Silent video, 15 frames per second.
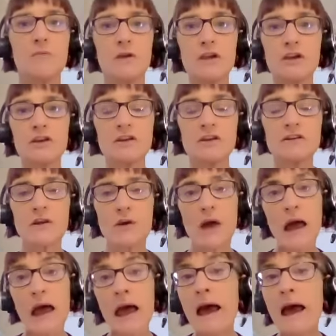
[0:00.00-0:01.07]
But you need to know
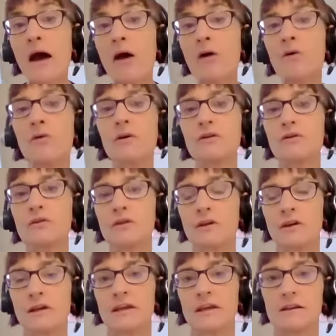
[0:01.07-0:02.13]
how you're
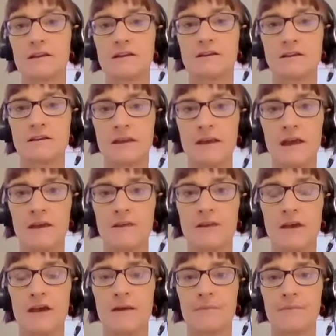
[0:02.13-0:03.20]
going to get
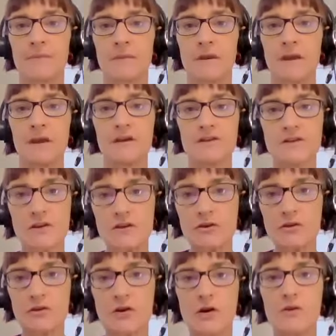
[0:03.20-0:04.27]
there. So
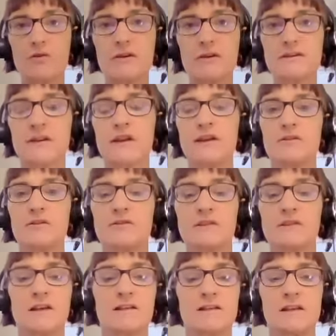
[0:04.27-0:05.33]
your goal is like your
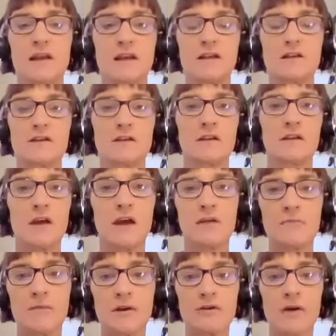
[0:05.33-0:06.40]
destination,
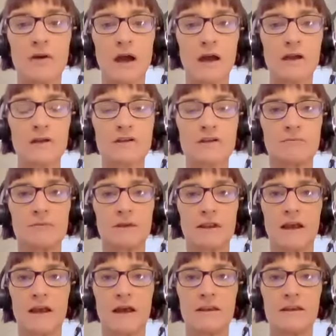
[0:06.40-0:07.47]
but your action
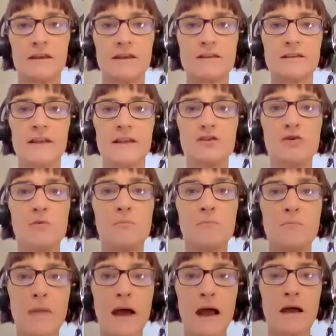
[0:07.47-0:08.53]
plan is like your
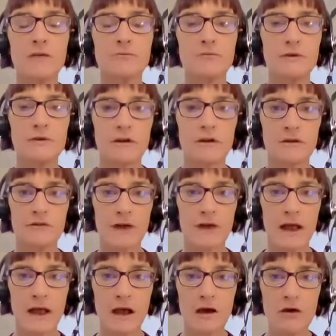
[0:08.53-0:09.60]
map of
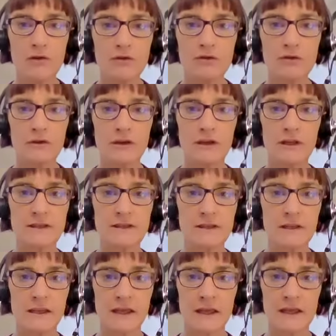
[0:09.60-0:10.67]
how you're going
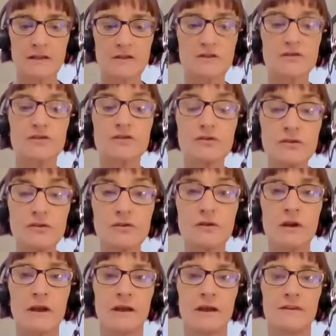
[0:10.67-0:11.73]
to get
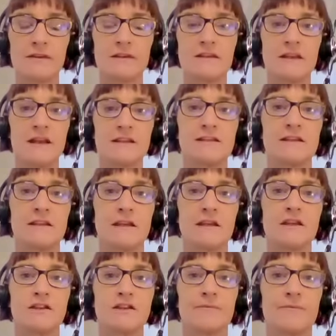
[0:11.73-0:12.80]
to the
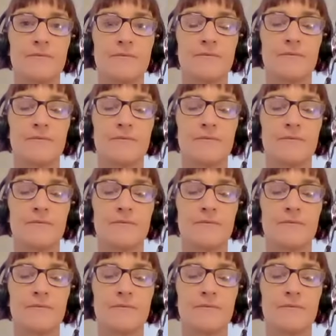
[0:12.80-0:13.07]
destination.